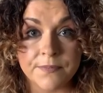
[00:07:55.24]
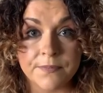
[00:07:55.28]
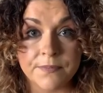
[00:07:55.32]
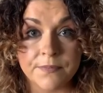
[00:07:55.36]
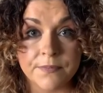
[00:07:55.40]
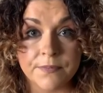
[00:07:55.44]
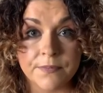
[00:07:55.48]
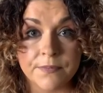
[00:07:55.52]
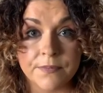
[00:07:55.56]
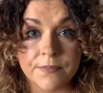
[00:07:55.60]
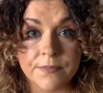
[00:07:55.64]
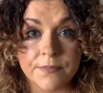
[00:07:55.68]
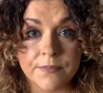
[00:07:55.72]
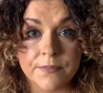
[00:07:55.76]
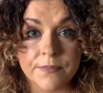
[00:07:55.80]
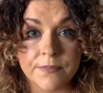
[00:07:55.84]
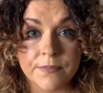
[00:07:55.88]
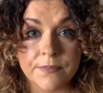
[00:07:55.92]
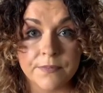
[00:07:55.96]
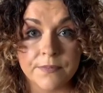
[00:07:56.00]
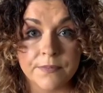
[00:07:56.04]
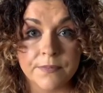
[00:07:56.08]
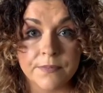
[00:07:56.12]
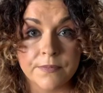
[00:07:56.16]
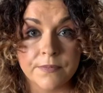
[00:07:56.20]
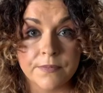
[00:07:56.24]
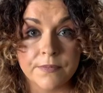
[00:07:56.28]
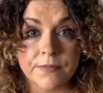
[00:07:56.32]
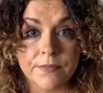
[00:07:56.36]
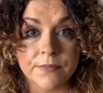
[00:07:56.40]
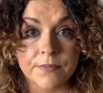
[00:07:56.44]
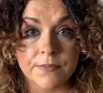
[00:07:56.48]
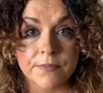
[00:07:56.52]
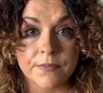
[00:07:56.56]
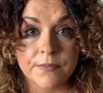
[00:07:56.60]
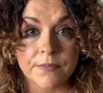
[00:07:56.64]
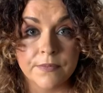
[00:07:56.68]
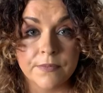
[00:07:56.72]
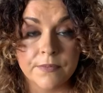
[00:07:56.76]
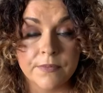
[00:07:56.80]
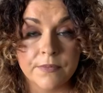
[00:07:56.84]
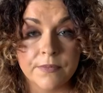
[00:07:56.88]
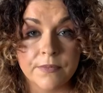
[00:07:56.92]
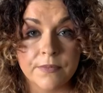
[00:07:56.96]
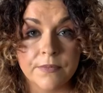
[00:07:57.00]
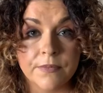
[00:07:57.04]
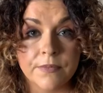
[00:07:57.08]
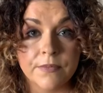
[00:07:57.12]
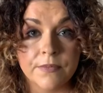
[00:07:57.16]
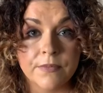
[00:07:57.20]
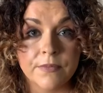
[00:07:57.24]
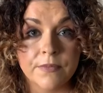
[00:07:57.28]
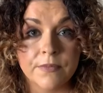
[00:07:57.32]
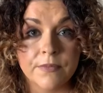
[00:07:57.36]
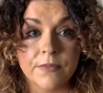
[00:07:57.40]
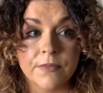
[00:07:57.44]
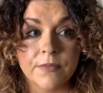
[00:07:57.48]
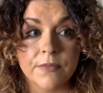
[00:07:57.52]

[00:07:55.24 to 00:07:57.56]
[no speech]